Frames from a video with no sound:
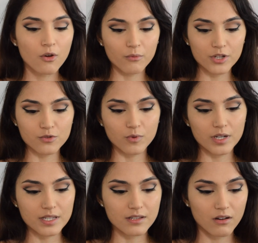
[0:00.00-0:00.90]
which
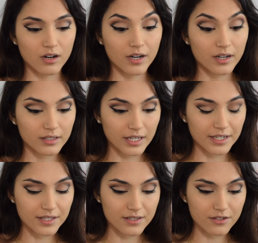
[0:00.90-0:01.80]
was our
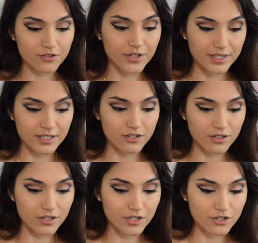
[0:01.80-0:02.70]
lightest transition
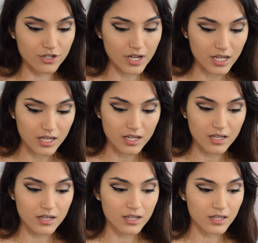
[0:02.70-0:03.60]

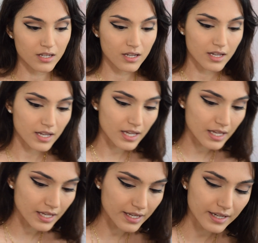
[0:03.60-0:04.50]
shade.
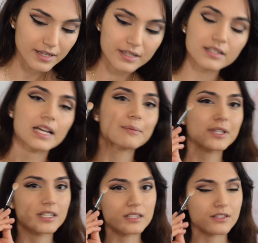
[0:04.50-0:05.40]
And I'm
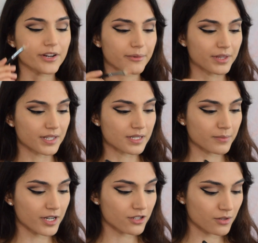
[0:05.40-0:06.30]
going to start with this
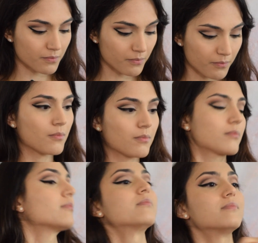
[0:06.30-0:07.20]
brush
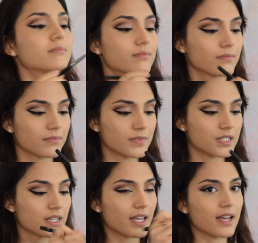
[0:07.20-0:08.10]

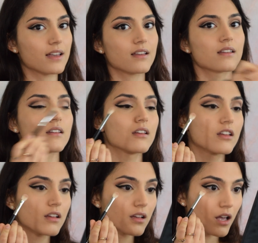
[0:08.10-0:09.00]
to get
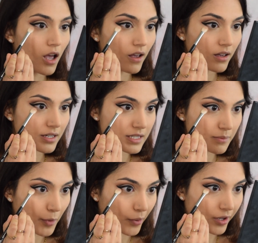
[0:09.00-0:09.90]
a
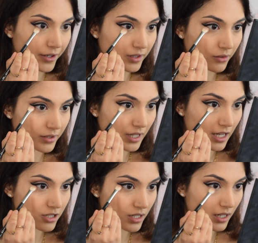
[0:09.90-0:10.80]
smokier lower
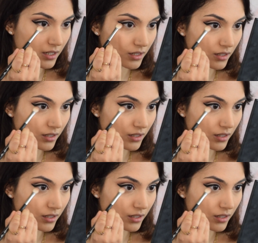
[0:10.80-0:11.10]
lash line.